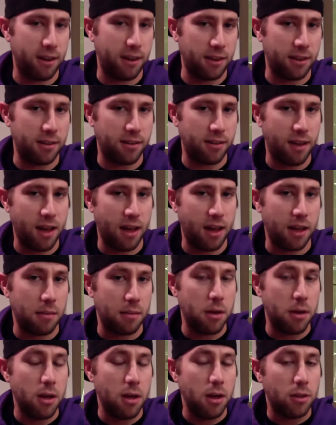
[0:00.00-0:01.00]
of the time.
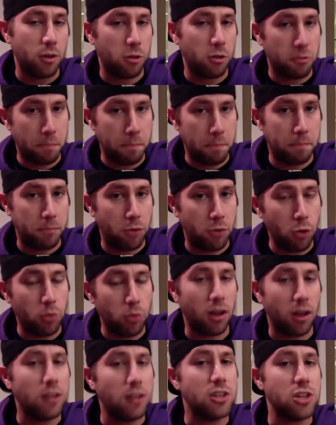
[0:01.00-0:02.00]
Those 2
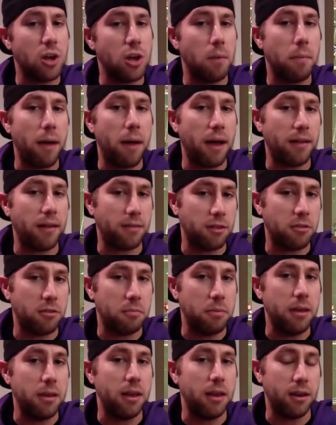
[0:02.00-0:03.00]
touchdown passes
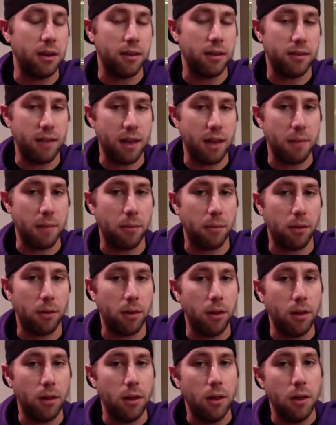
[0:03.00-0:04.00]
being an example.
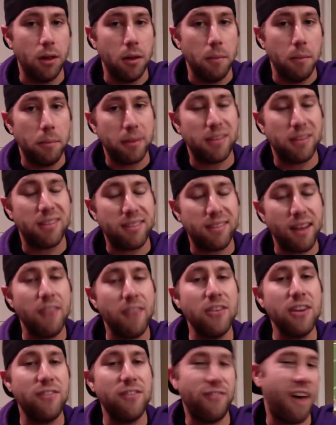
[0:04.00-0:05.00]
But
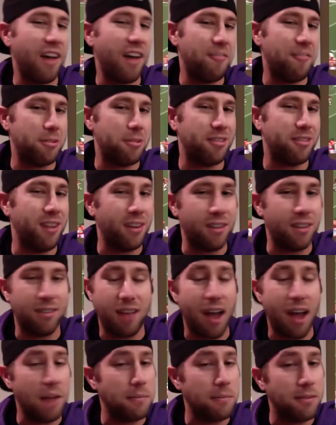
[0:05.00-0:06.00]
75% of the
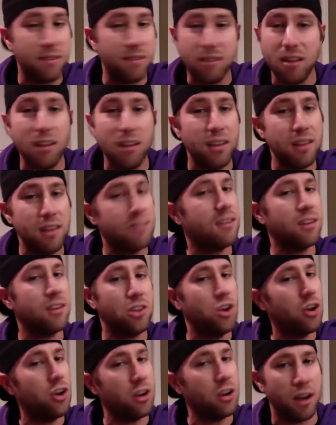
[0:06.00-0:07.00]
time still isn't
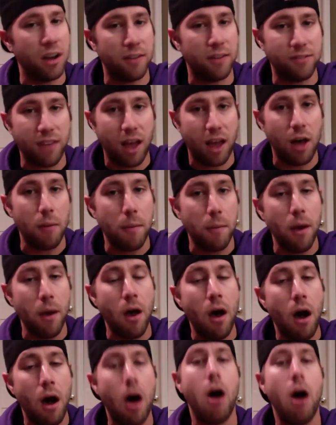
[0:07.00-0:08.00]
good enough to help
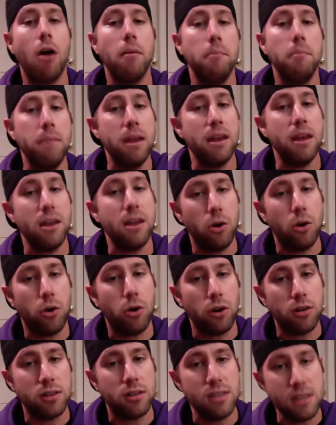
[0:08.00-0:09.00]
our
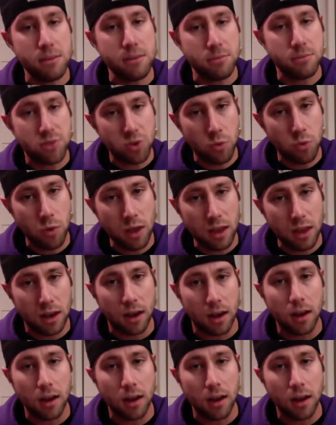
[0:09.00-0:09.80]
mediocre team to win.